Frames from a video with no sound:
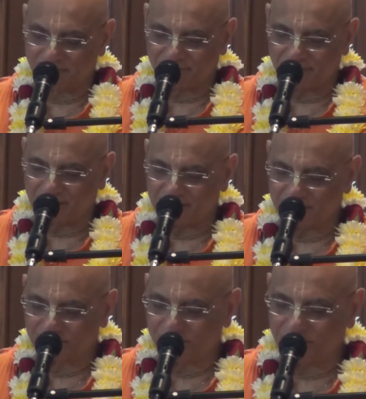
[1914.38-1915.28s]
fell at
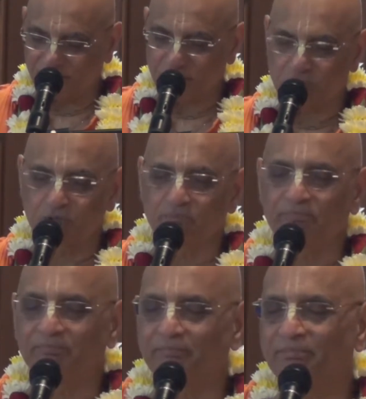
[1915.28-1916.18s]
his feet
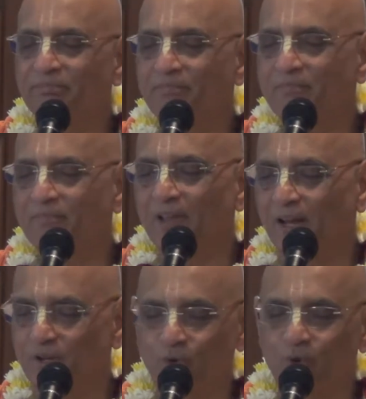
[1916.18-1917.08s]

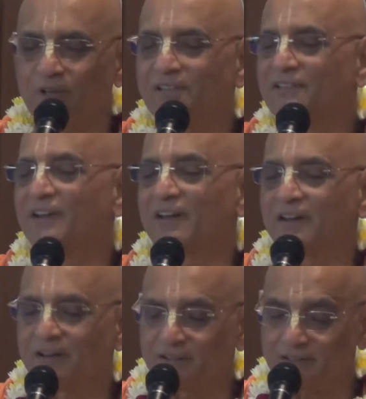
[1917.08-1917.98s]
in total
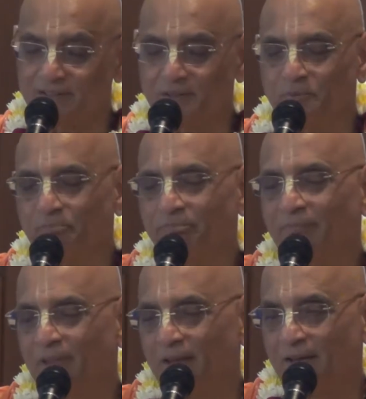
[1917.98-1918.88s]
surrender,
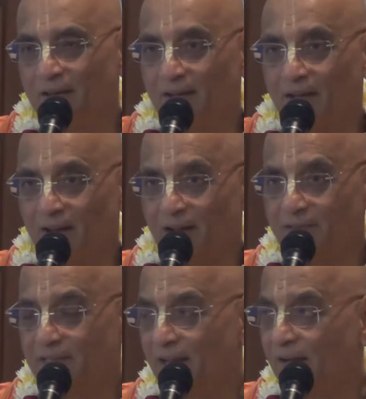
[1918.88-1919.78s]

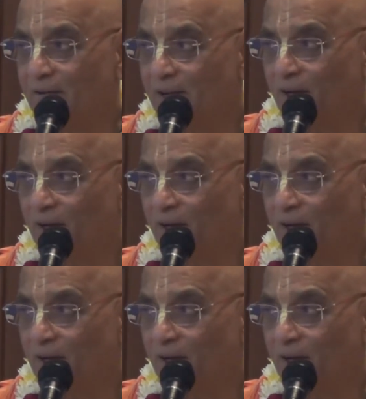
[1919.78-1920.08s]
and there he